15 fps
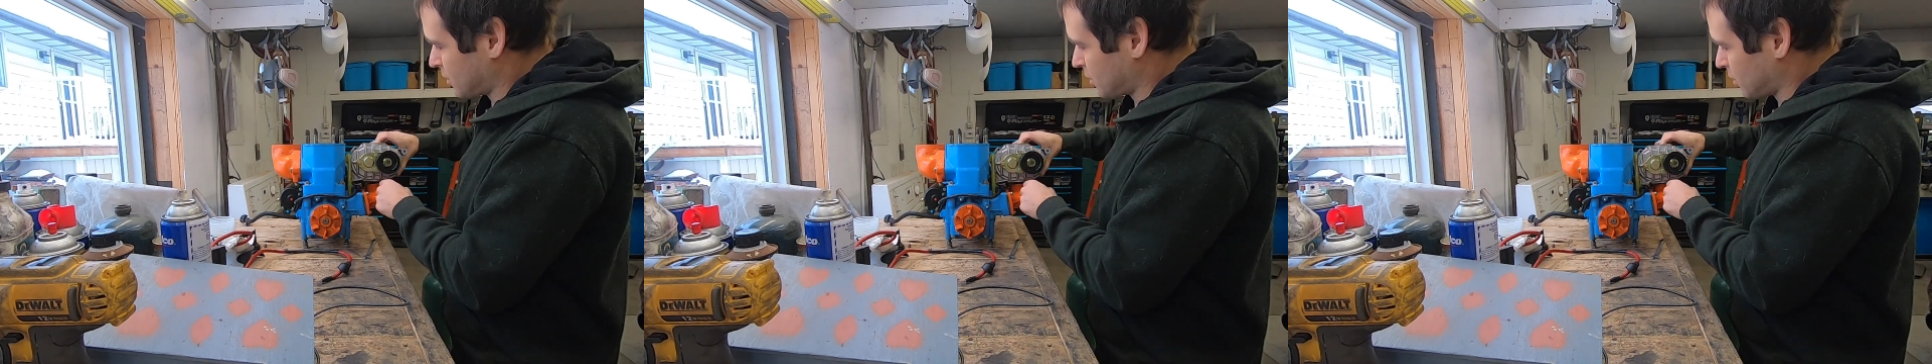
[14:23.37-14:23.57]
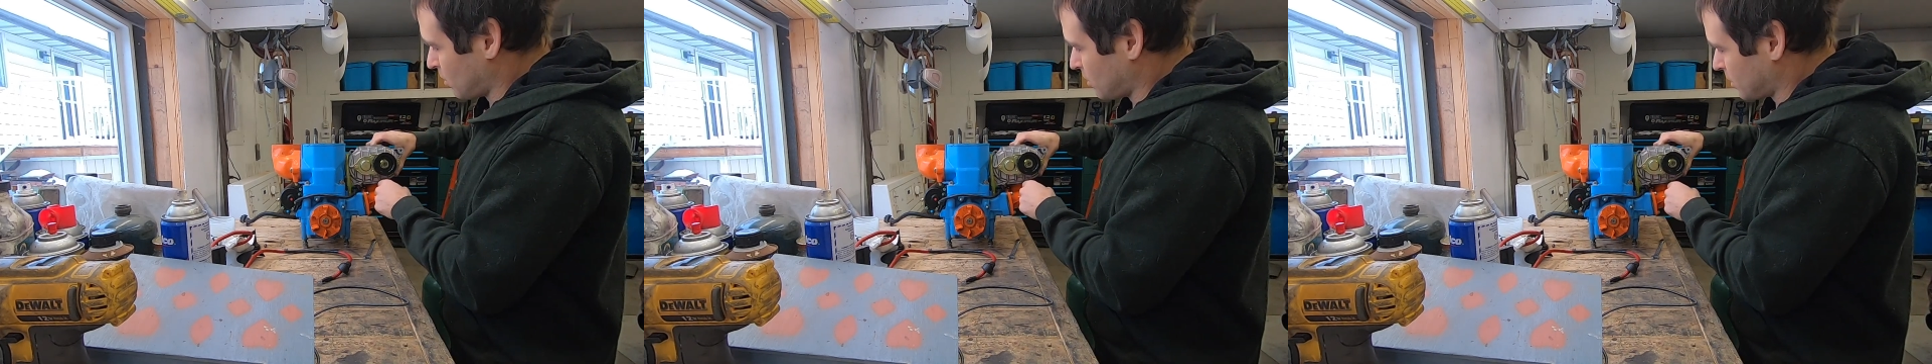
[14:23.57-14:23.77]

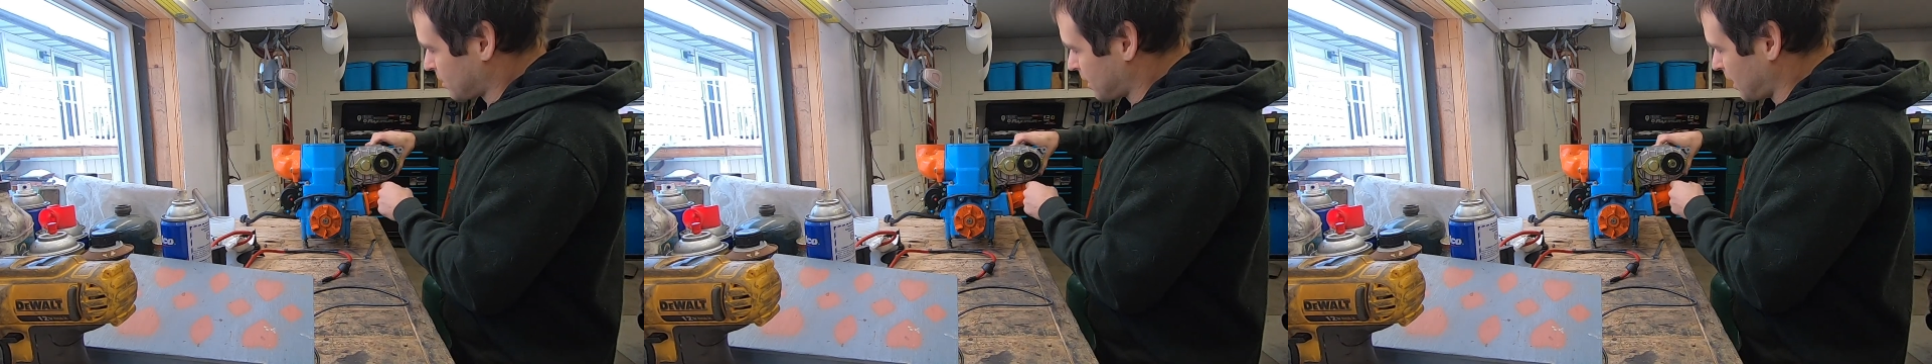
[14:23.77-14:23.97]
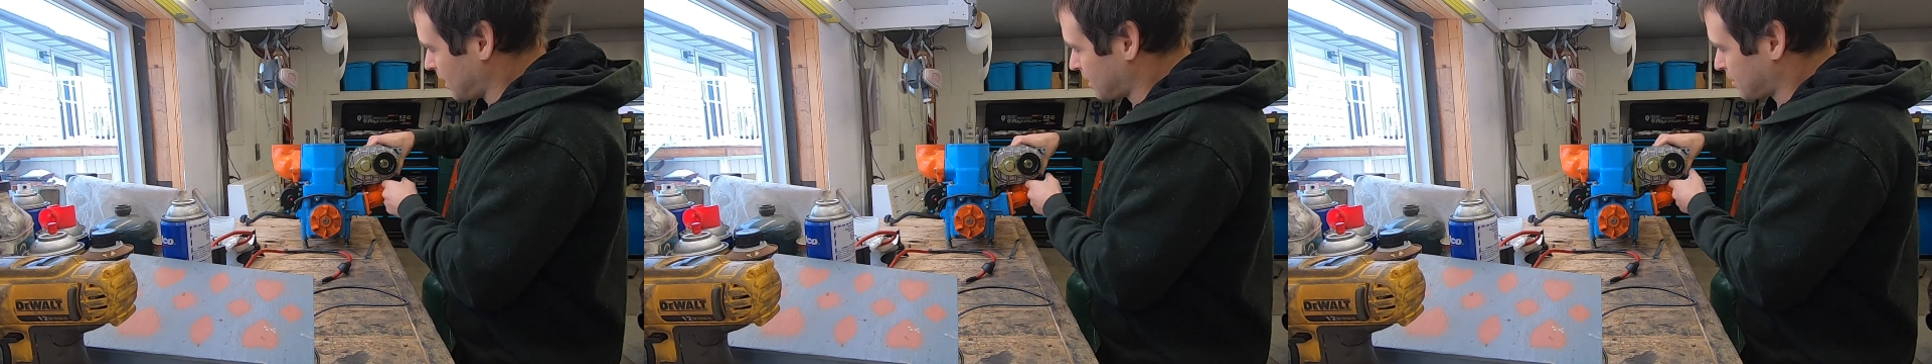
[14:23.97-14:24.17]
So we'll
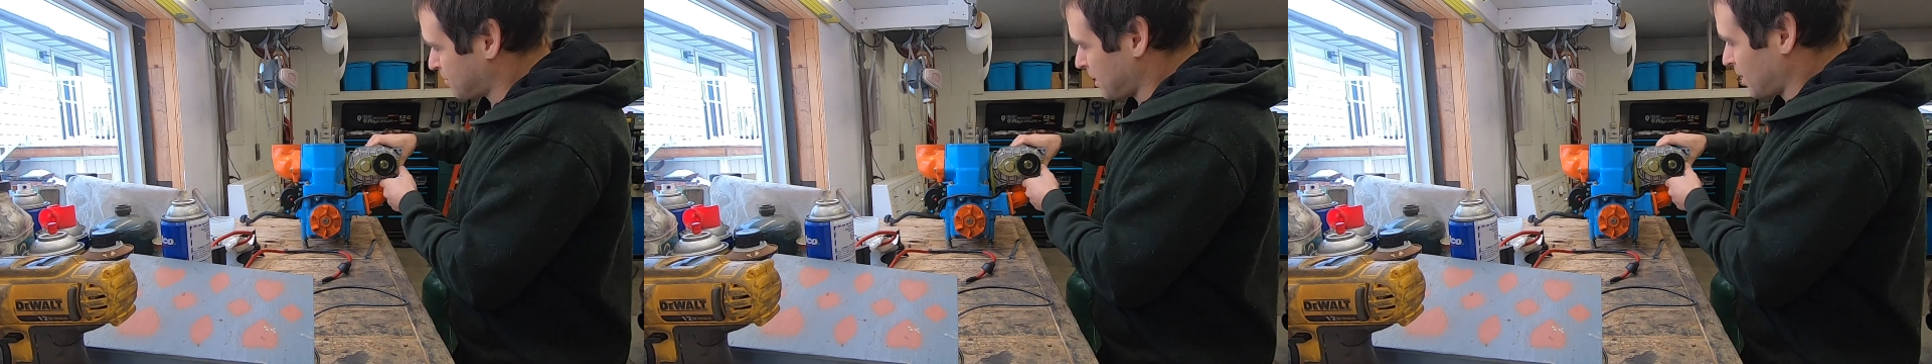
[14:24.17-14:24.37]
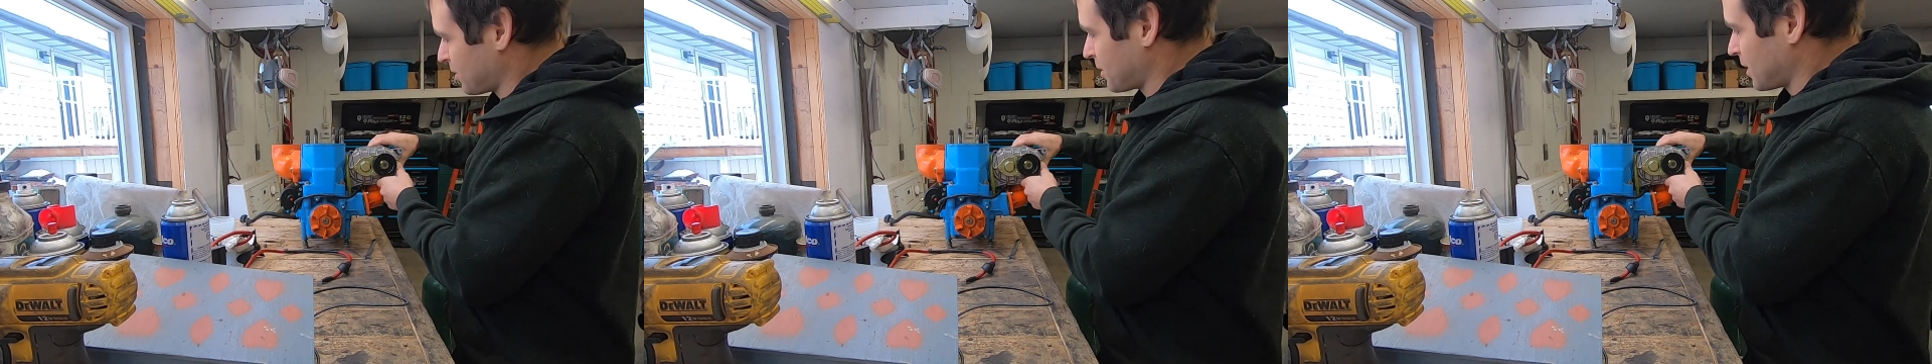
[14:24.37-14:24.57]
say it's
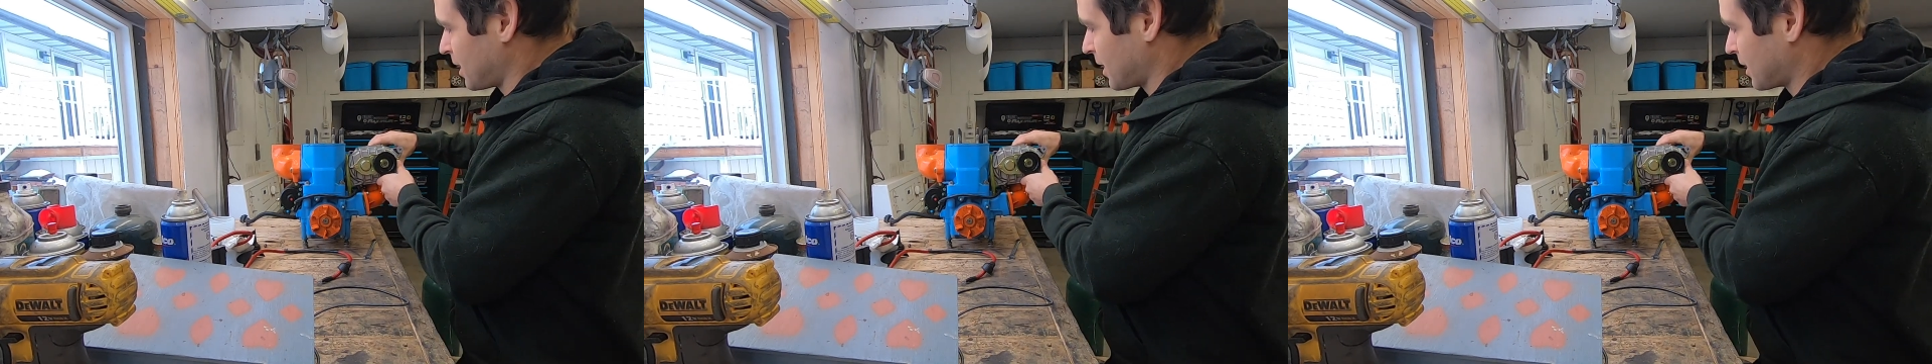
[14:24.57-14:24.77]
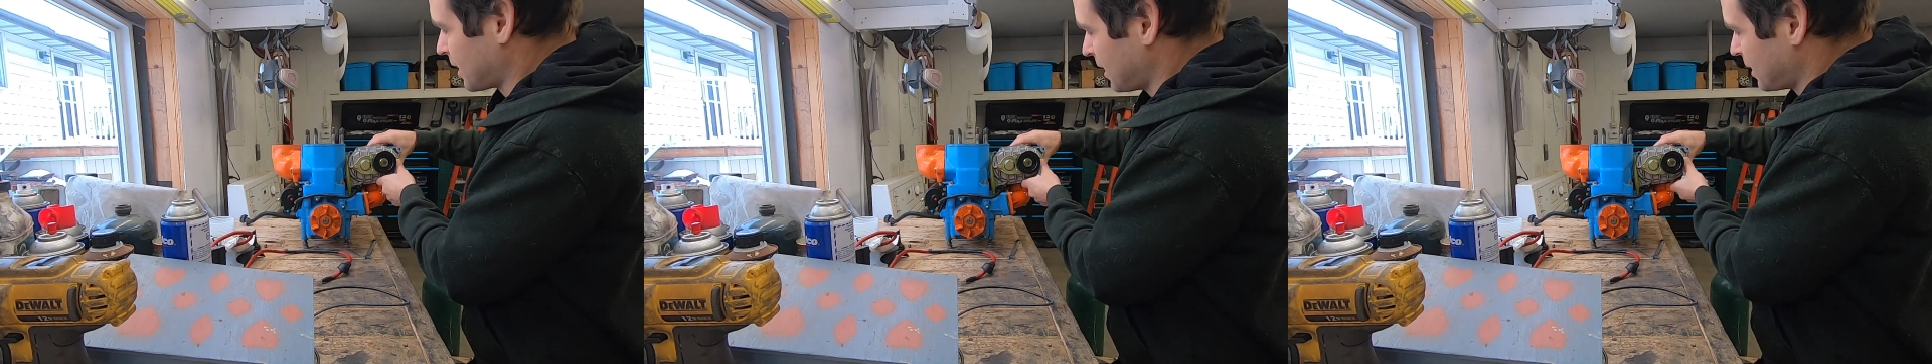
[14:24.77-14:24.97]
mounted
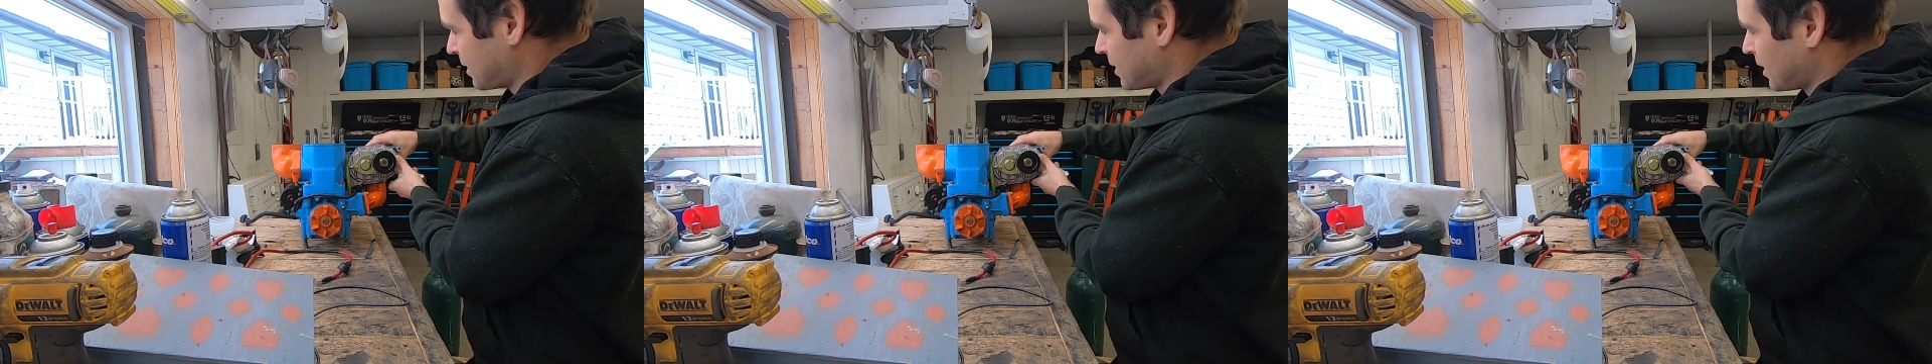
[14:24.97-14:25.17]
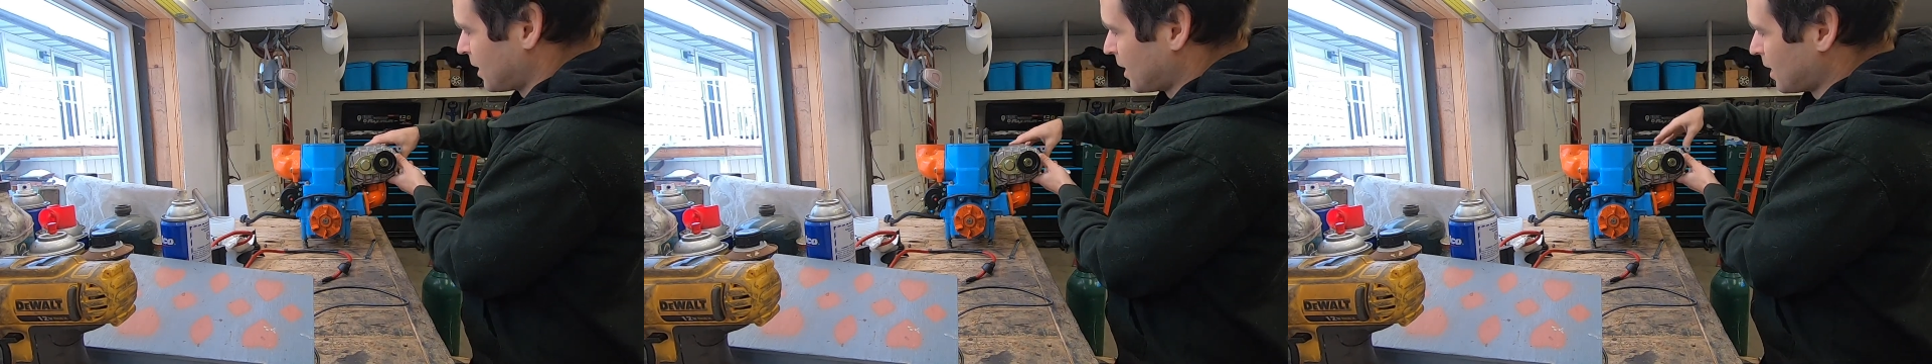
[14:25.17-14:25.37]
like this,